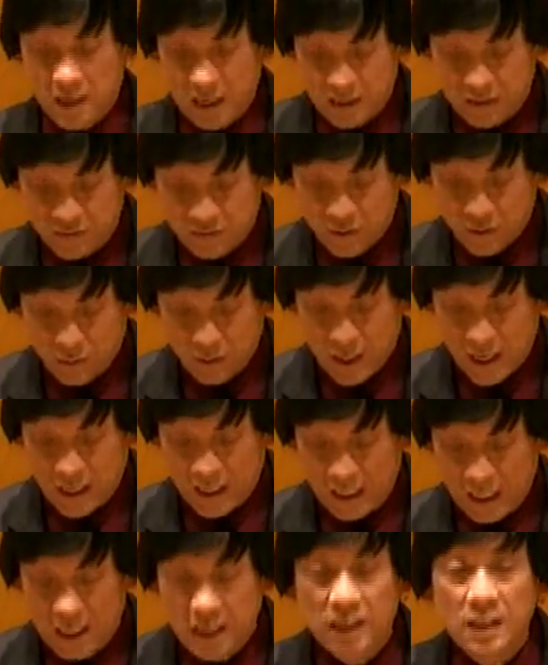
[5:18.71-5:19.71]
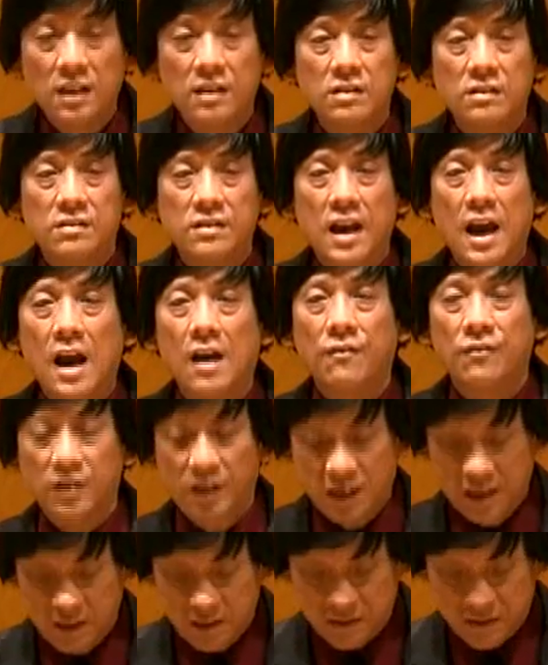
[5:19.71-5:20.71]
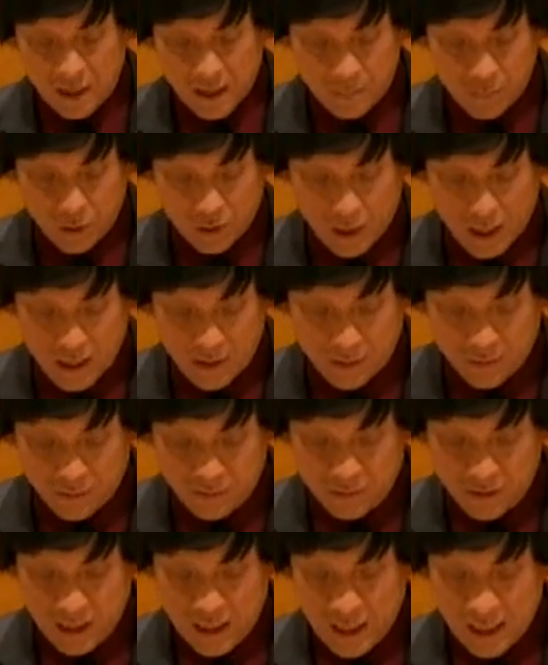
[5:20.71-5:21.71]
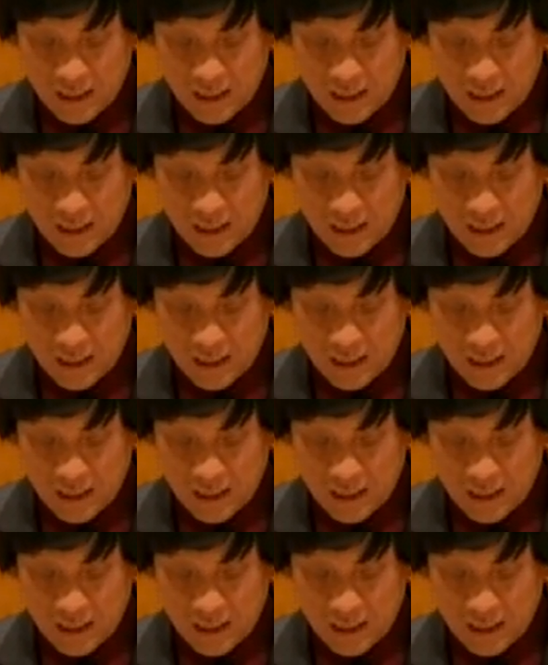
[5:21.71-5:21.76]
and so like Indians, Africans, and mulattoes,